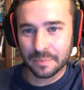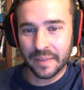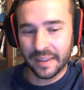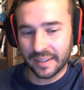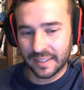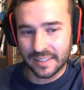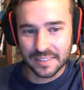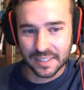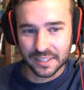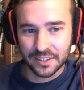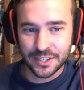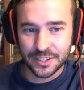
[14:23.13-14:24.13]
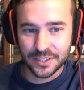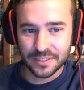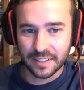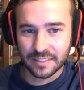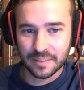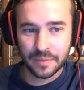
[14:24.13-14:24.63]
like any certain creatures,
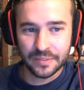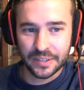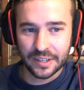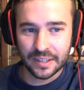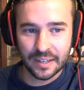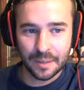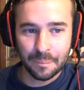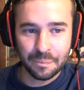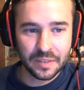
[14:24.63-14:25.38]
like some of our,